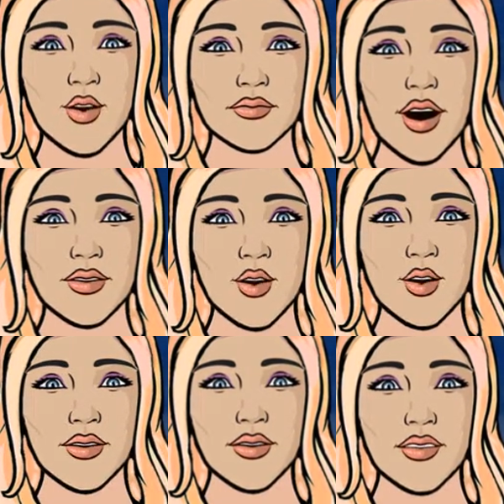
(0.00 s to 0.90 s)
Well my
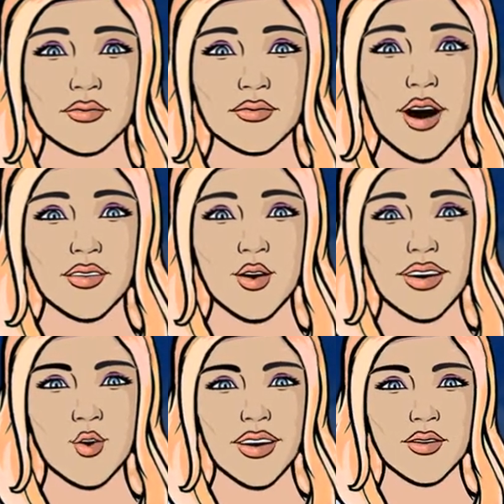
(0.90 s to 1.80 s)
friends, I
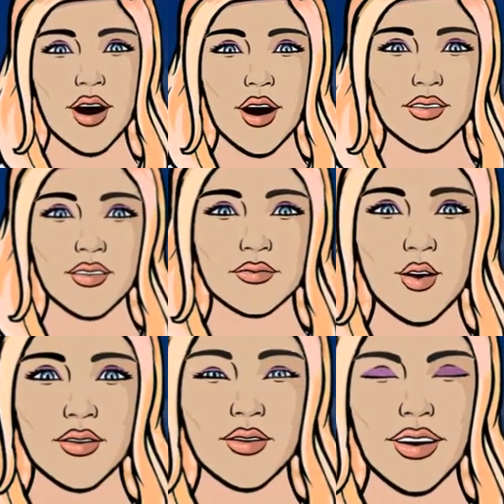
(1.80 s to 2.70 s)
hope you've enjoyed this
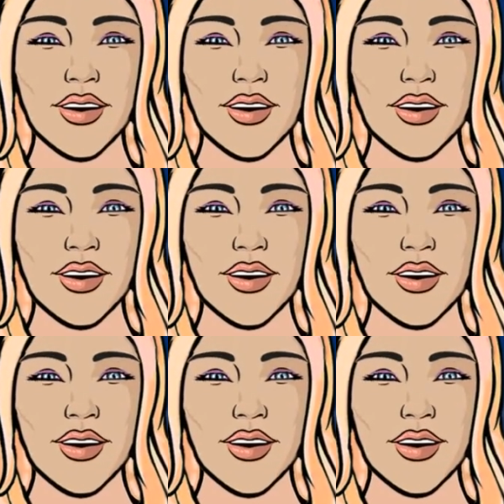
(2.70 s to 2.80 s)
brief